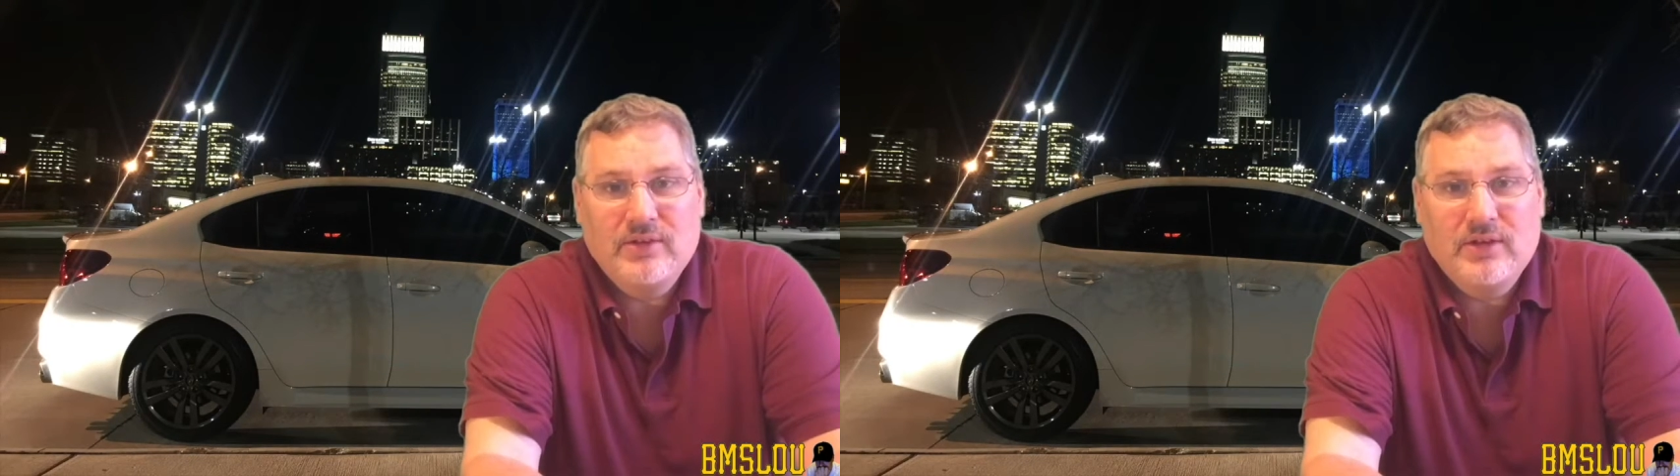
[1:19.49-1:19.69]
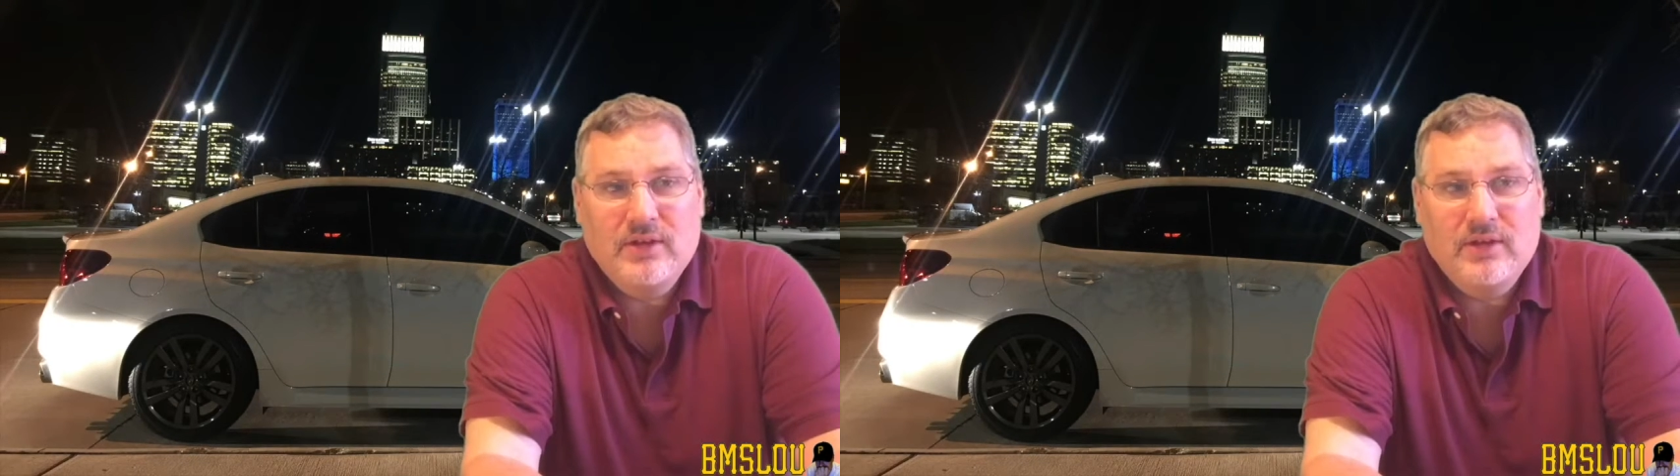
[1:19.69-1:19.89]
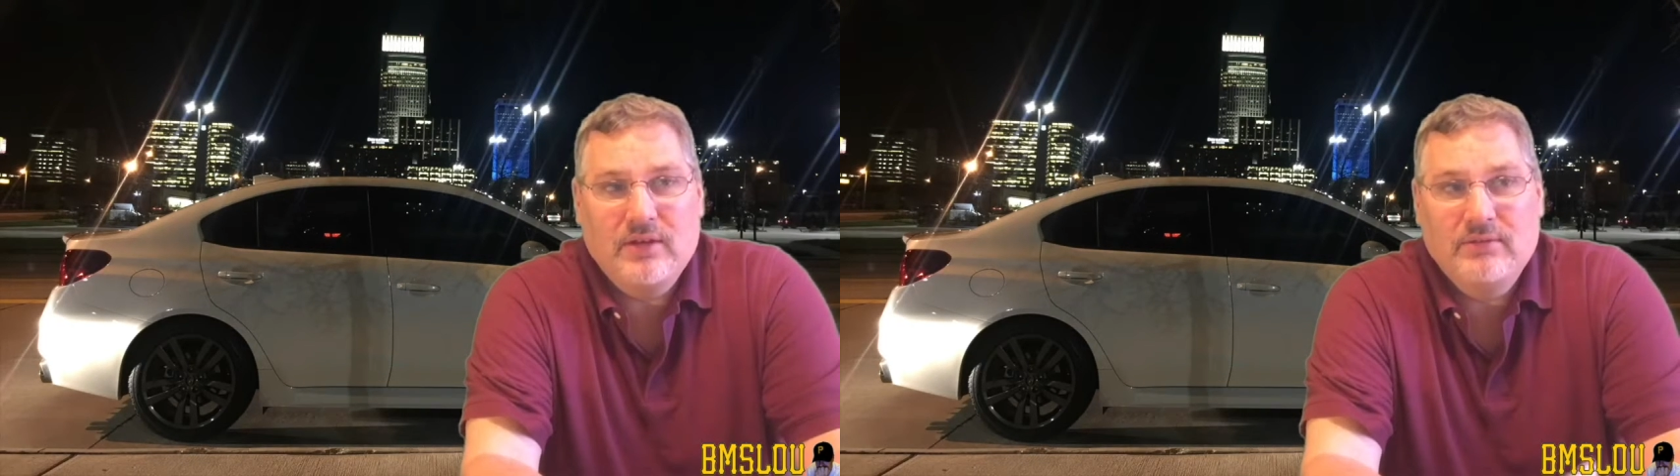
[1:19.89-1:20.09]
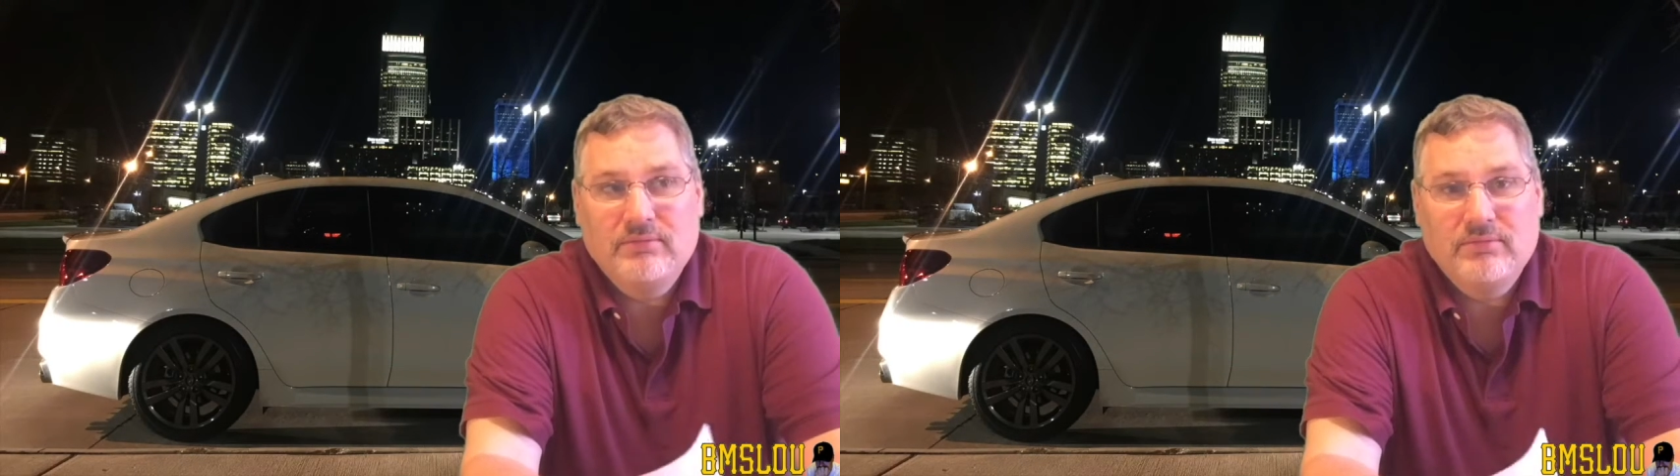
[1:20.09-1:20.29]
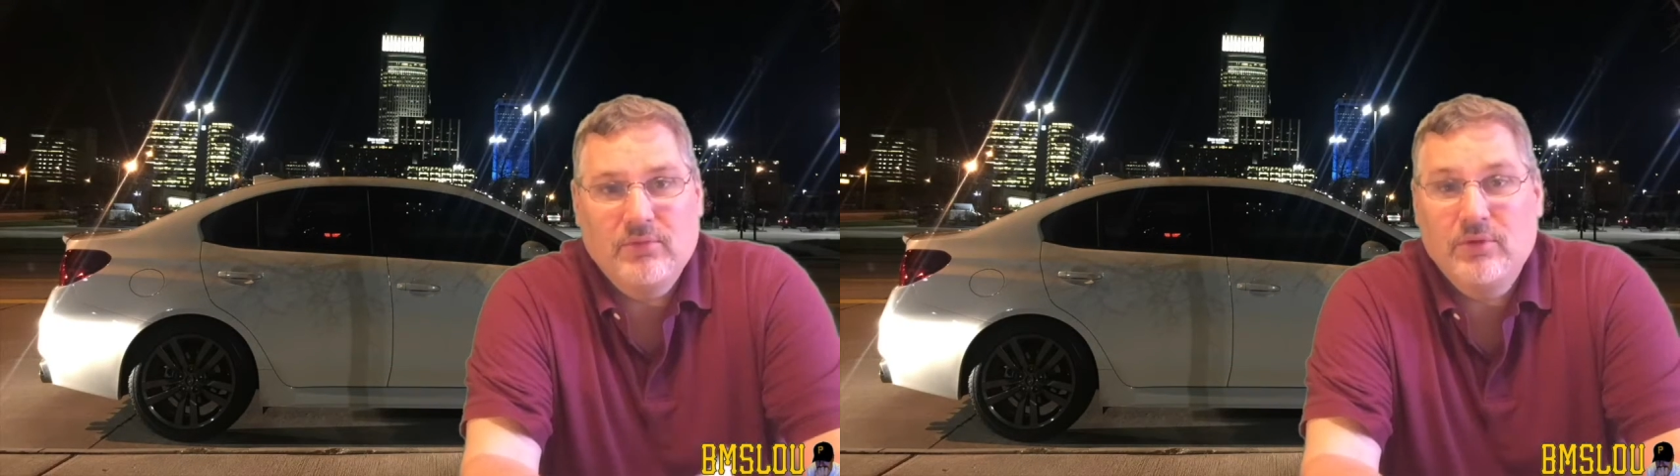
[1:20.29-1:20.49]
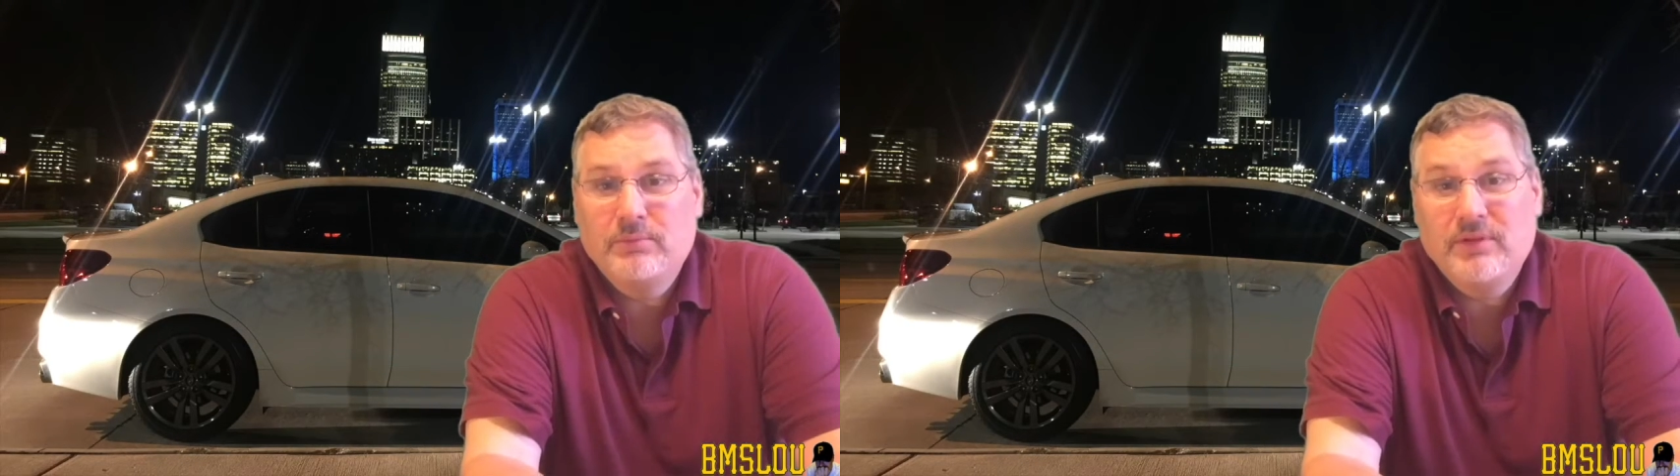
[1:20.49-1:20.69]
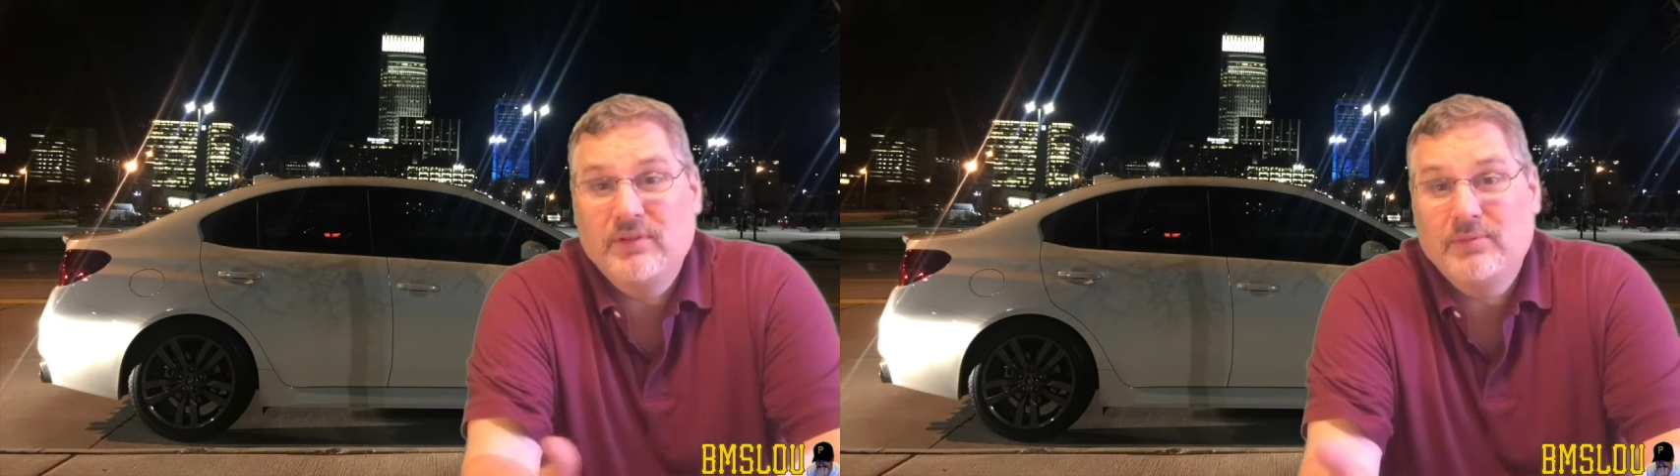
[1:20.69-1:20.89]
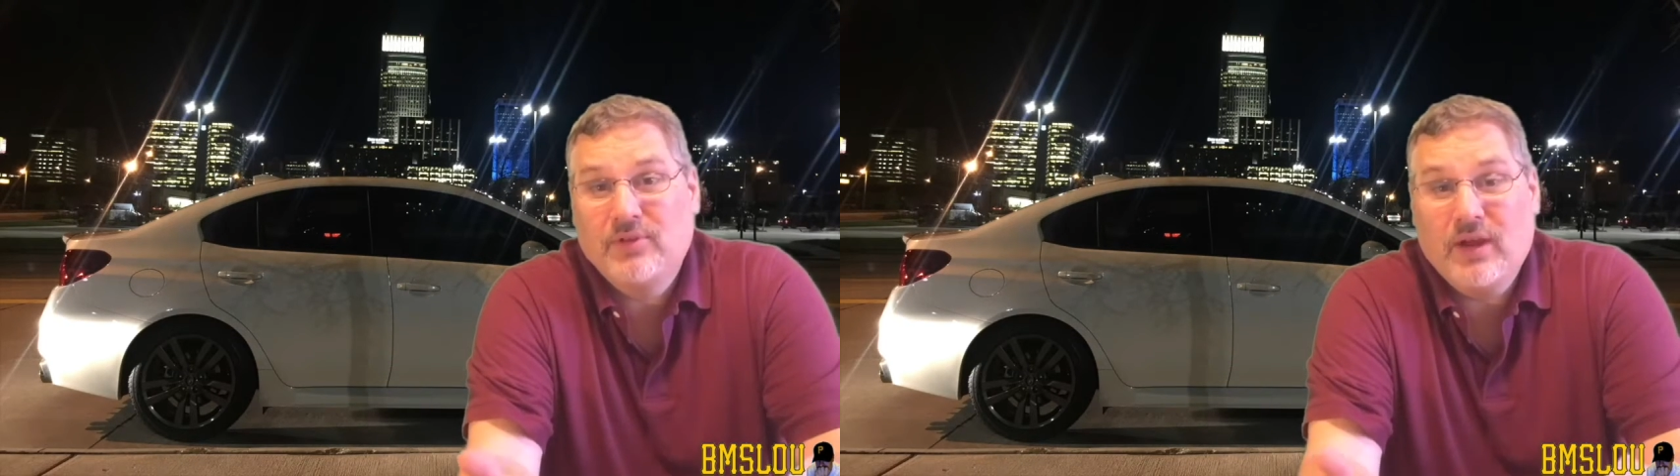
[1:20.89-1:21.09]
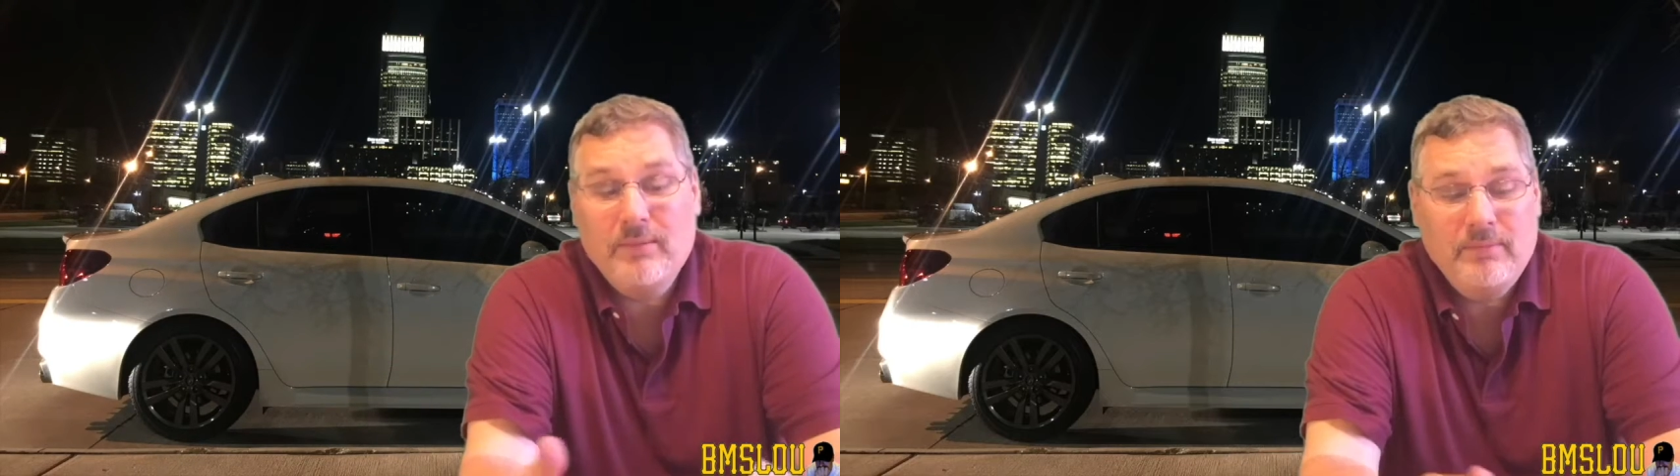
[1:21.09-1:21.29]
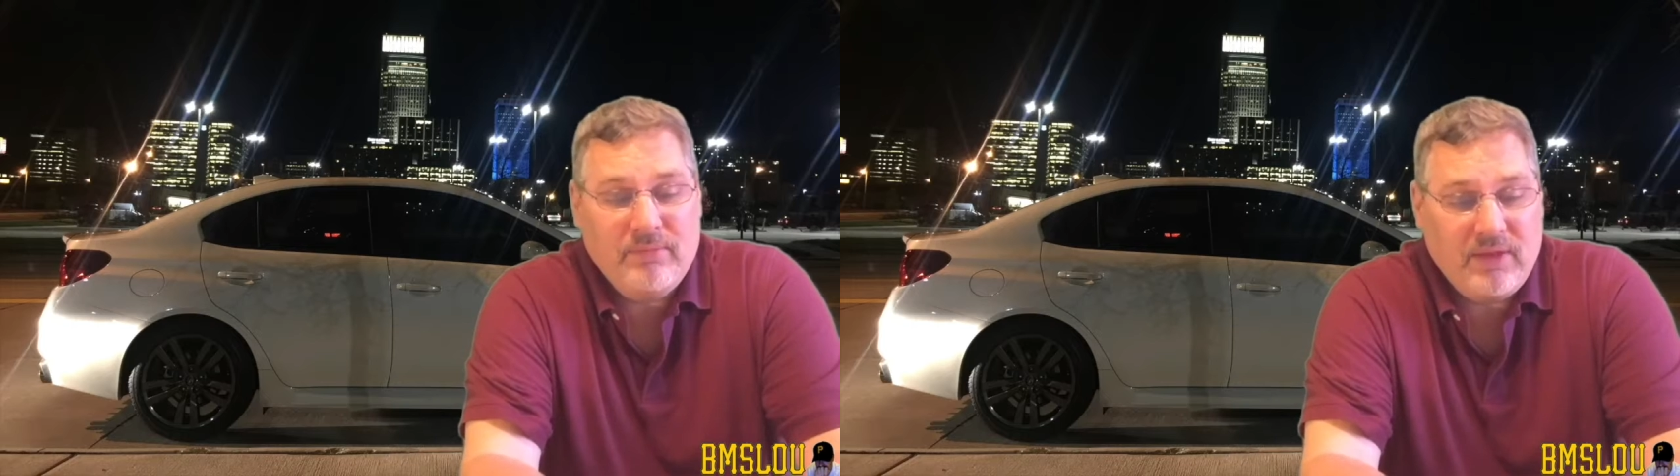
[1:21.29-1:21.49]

please subscribe,